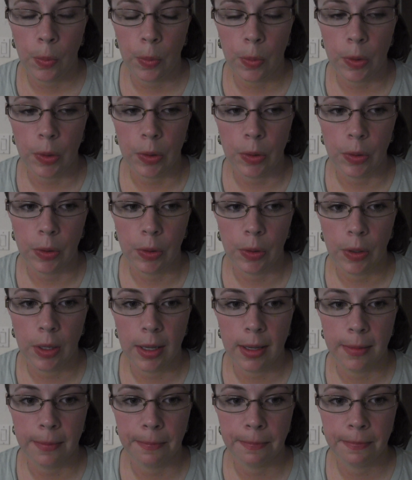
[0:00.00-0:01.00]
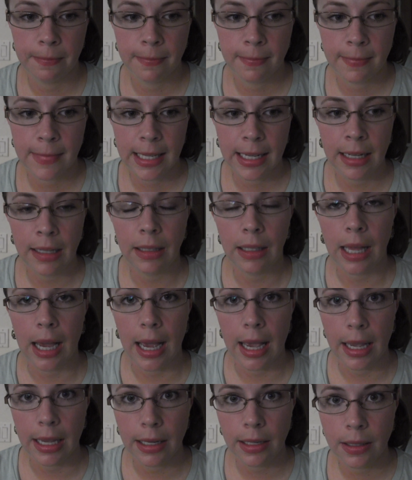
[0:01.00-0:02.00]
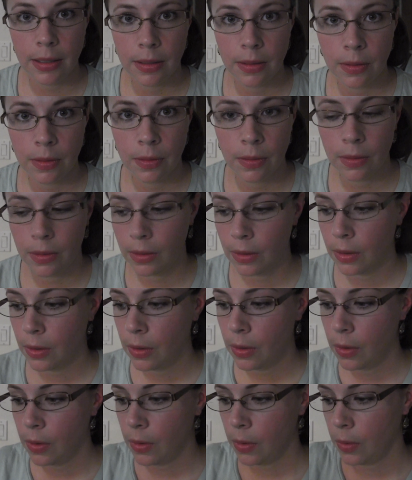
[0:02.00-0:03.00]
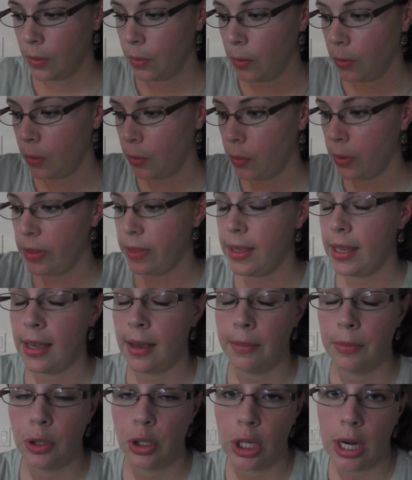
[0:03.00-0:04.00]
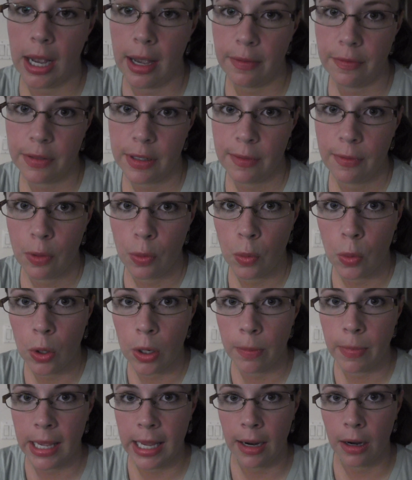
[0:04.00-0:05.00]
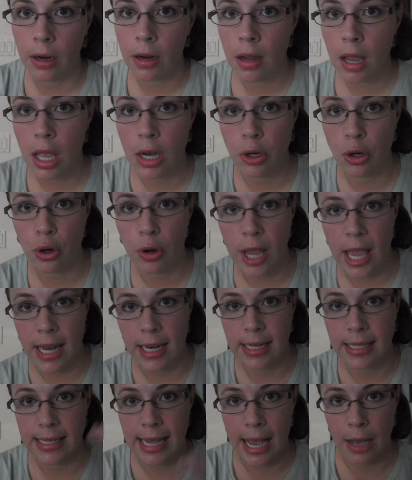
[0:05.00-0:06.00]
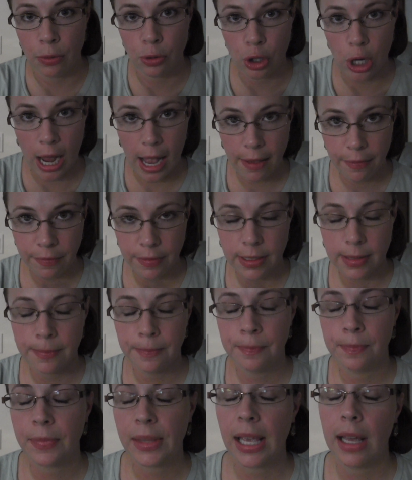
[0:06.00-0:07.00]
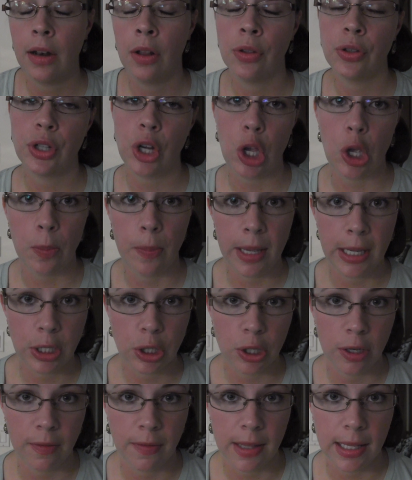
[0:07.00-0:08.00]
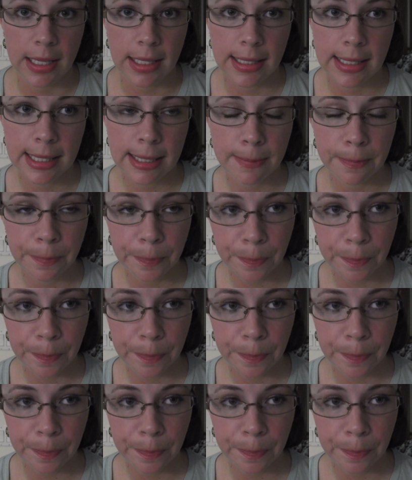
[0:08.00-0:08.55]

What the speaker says: will collide with the updraft of the warm air and create a downdraft. And I'll show you a picture of this.